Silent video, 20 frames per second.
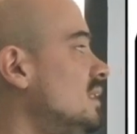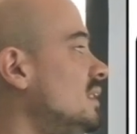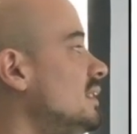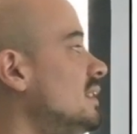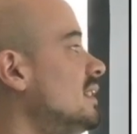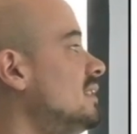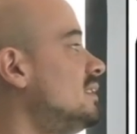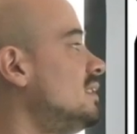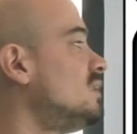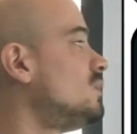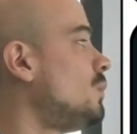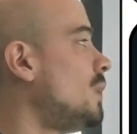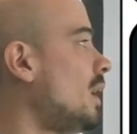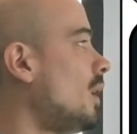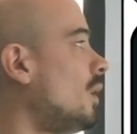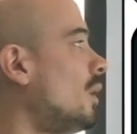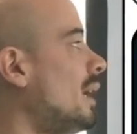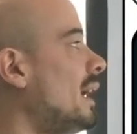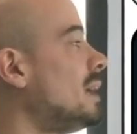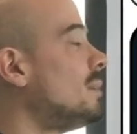this is where
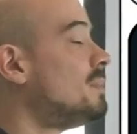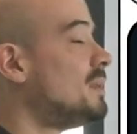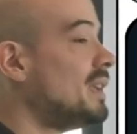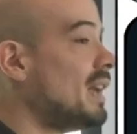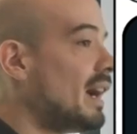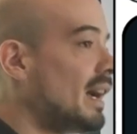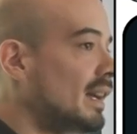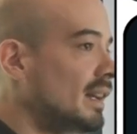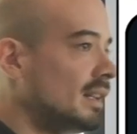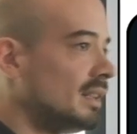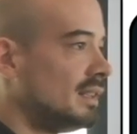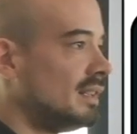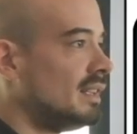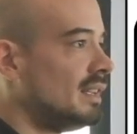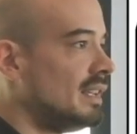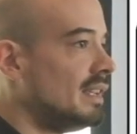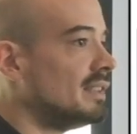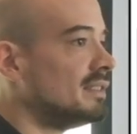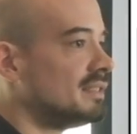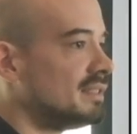our API
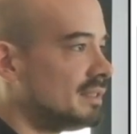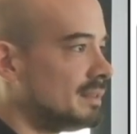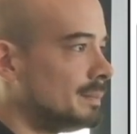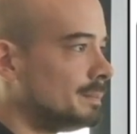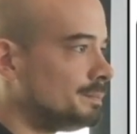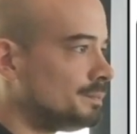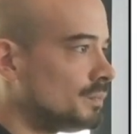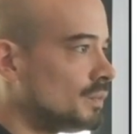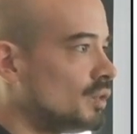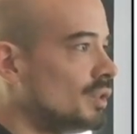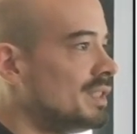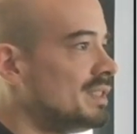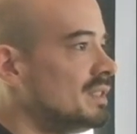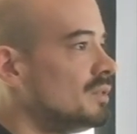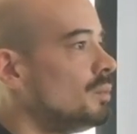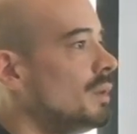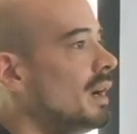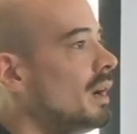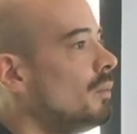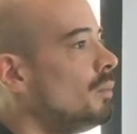is. So this is
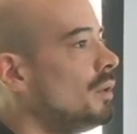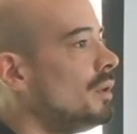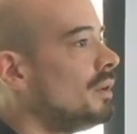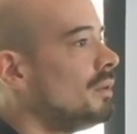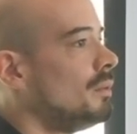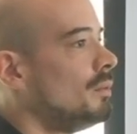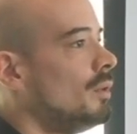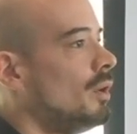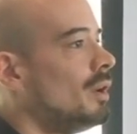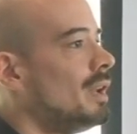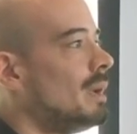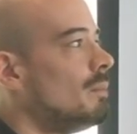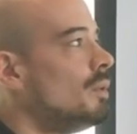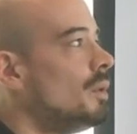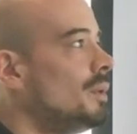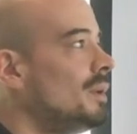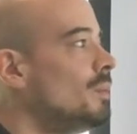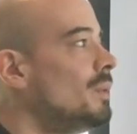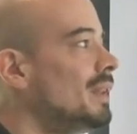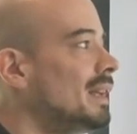where our
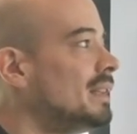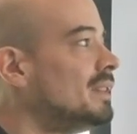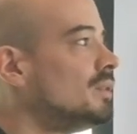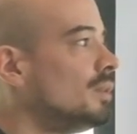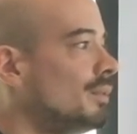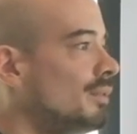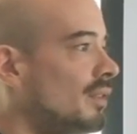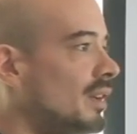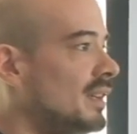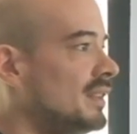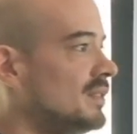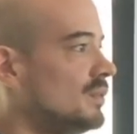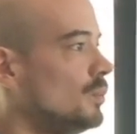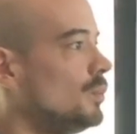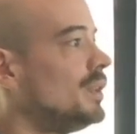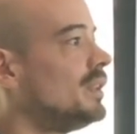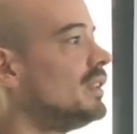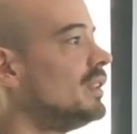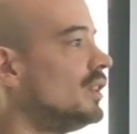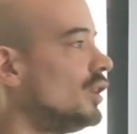library will interface
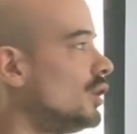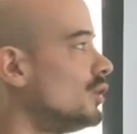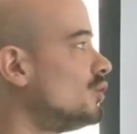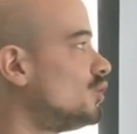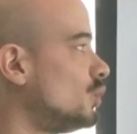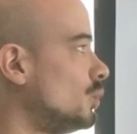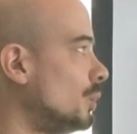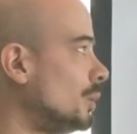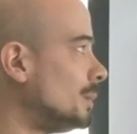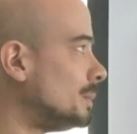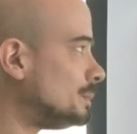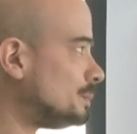with the consumer.